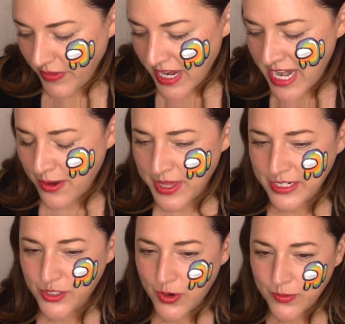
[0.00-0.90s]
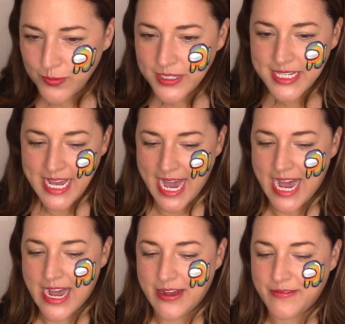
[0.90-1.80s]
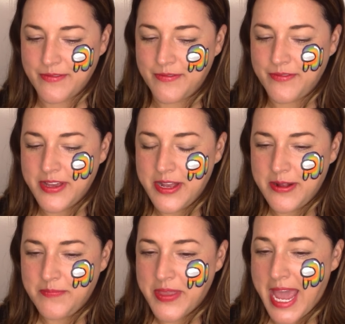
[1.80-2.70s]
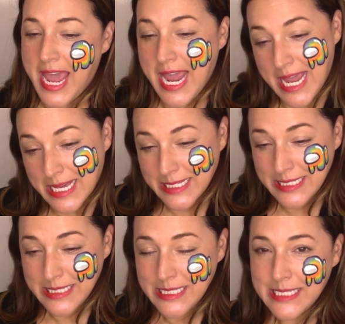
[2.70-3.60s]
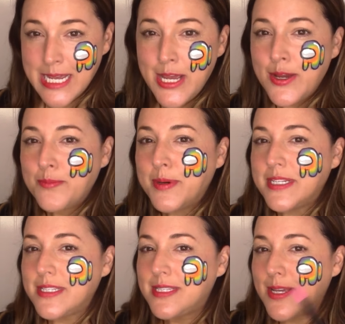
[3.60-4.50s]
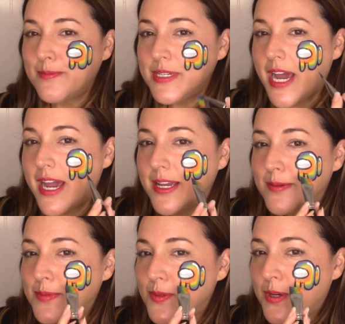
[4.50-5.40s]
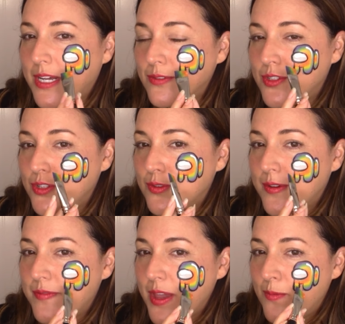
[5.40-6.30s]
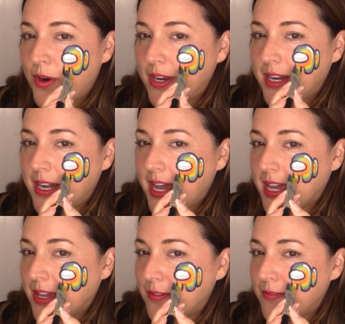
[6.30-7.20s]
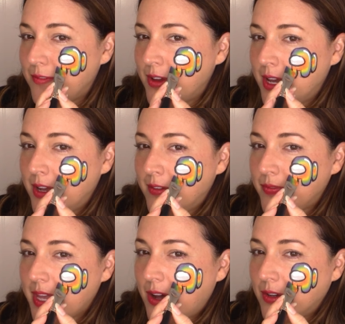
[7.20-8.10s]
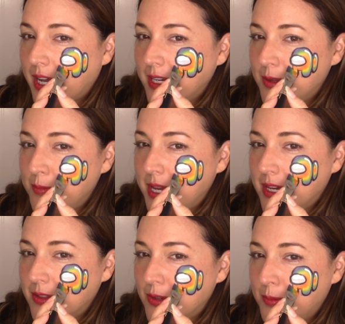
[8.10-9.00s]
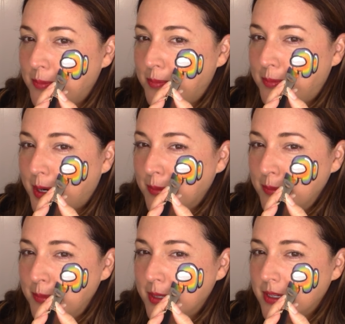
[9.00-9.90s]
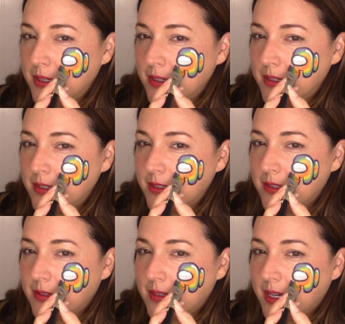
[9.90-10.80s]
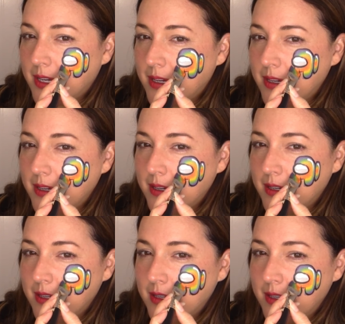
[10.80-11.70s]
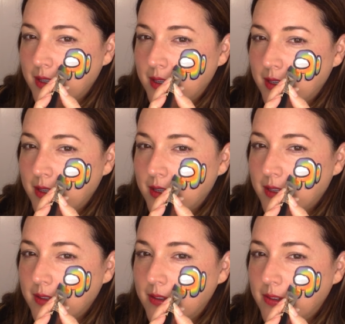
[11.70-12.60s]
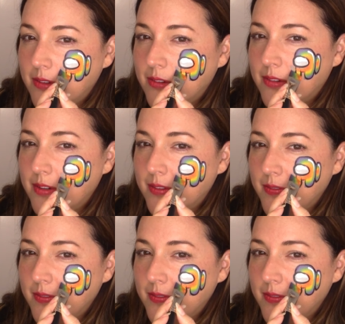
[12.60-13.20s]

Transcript: now they don't really have hands, but sometimes what I'll do if they want a knife, I'll kind of make a little bump. So like I'll do